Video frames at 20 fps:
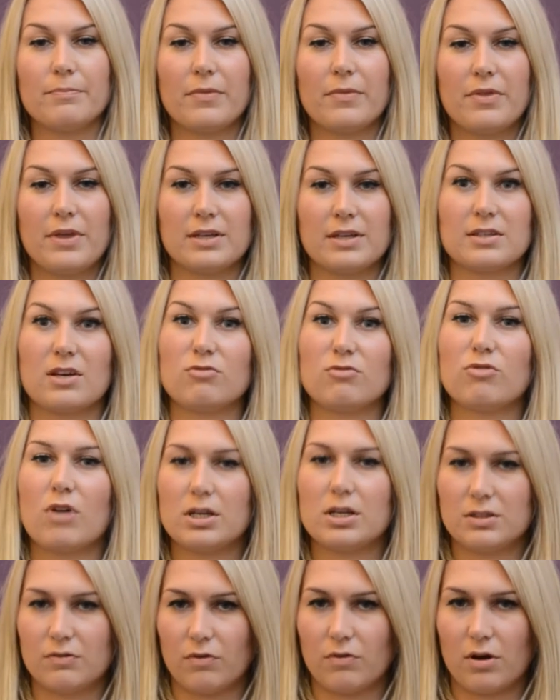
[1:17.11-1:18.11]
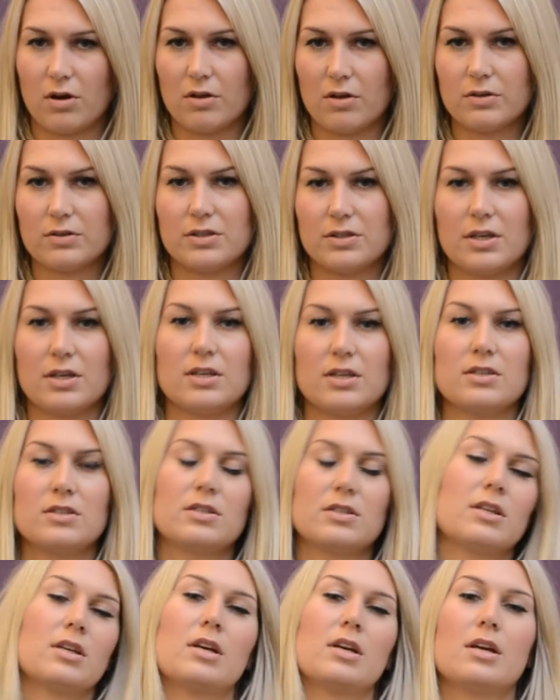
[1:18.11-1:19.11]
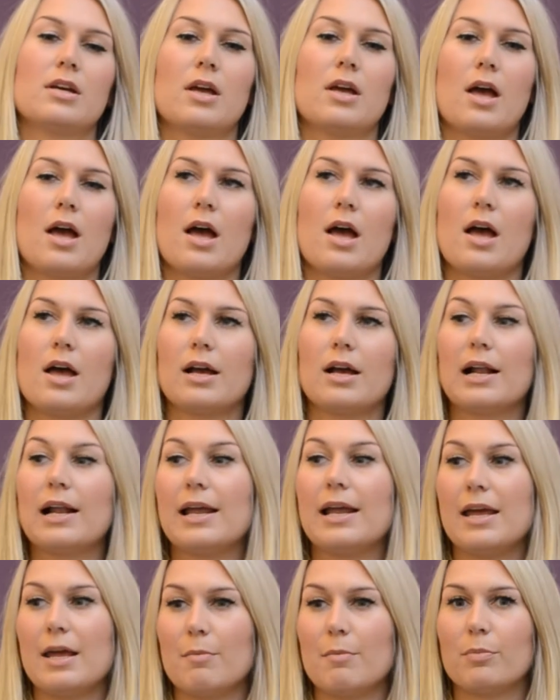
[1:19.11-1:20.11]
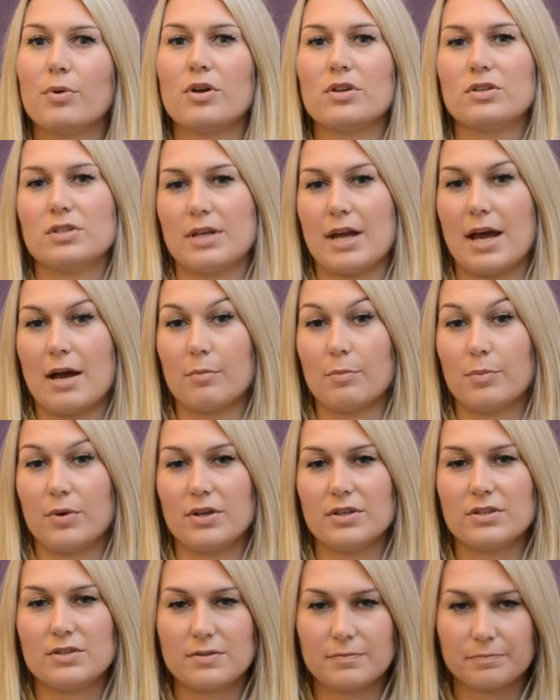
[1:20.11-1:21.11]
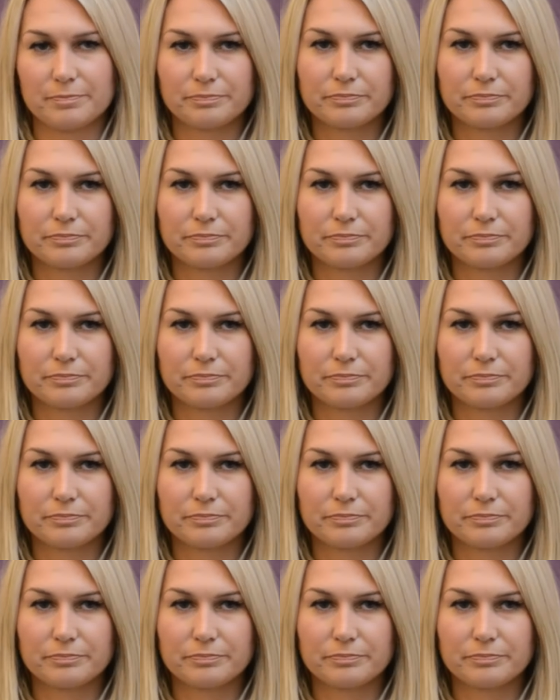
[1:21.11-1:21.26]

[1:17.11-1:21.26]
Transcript: things like right and wrong answers, clear inputs and outputs.